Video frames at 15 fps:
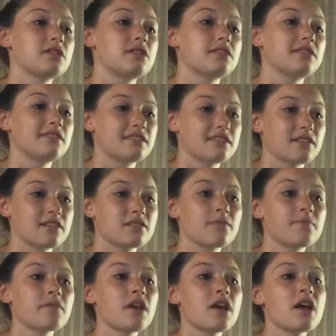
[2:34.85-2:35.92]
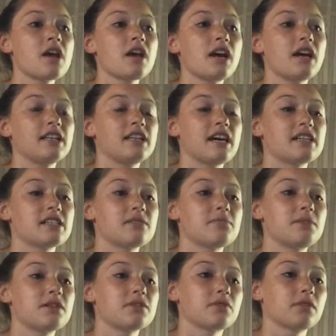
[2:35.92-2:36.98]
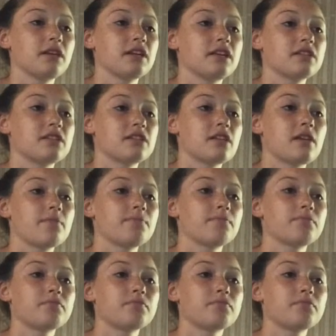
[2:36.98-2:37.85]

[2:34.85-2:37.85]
to diseases and the SNPs related to them.